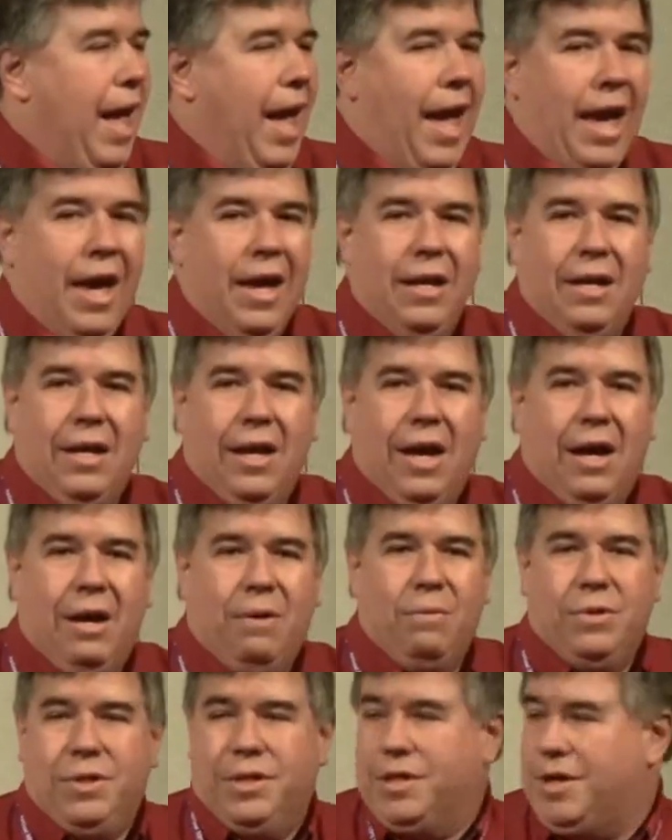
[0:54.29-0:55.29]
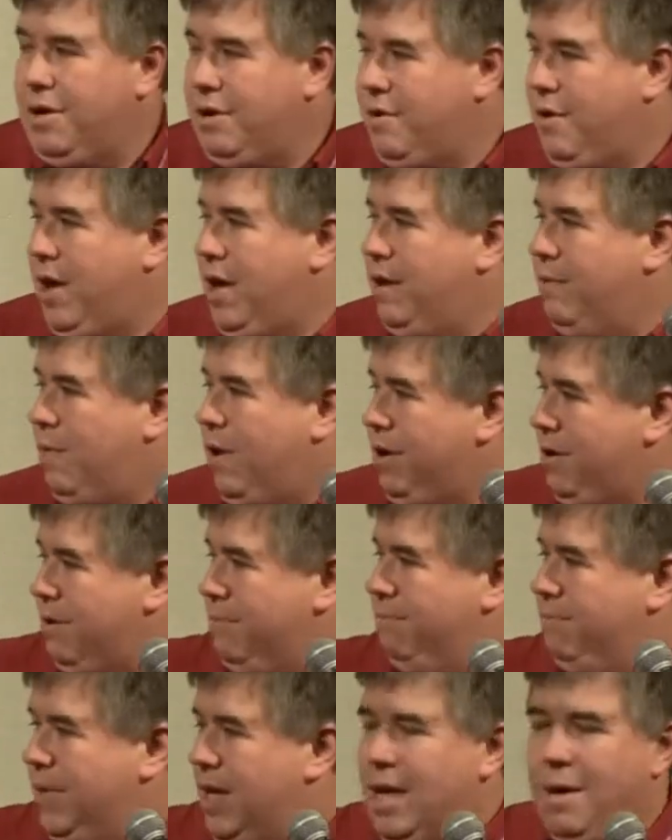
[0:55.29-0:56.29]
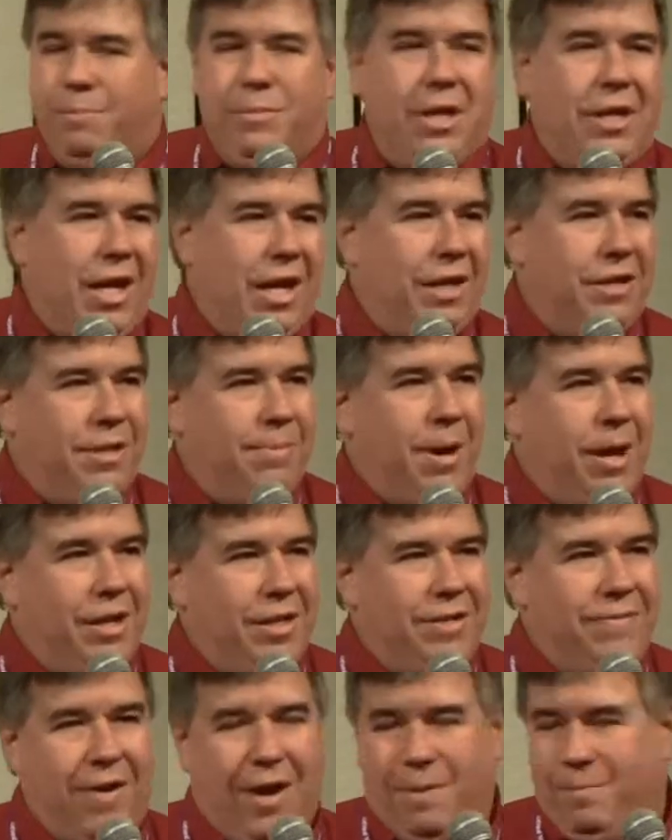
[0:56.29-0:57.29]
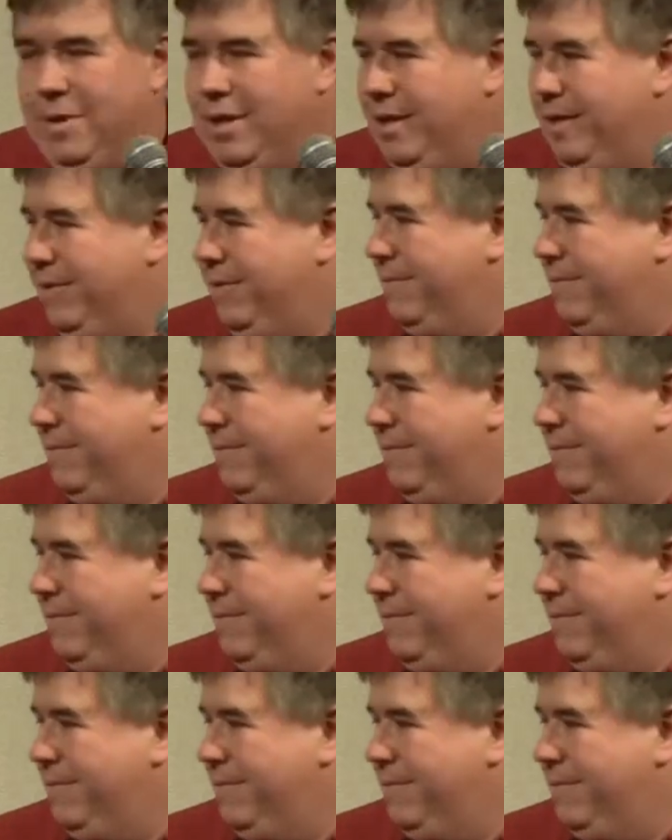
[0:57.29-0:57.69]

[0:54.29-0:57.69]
And uh, we're just going to go ahead and welcome him to tell us about his family.